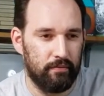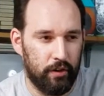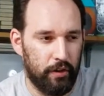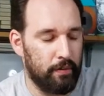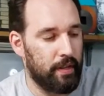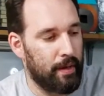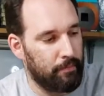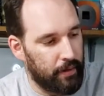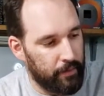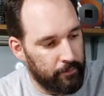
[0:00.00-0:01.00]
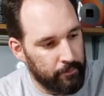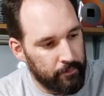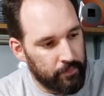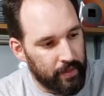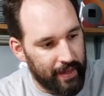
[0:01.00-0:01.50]
agree with that, but
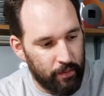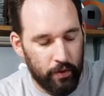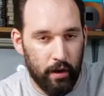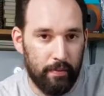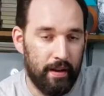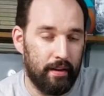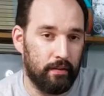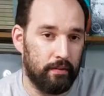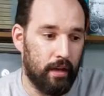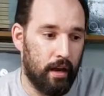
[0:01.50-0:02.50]
it would help getting